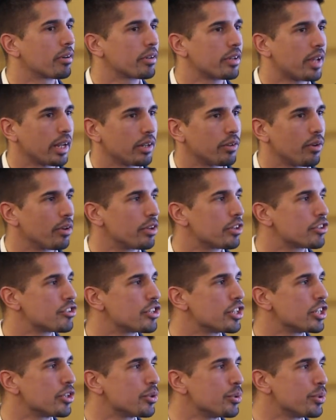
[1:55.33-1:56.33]

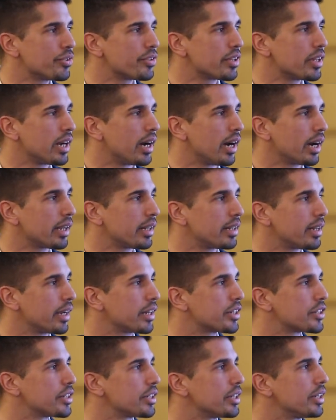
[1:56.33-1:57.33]
technology used in
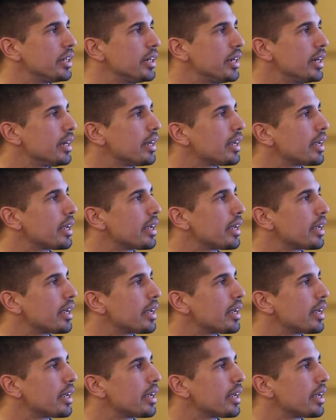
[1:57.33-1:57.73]
architecture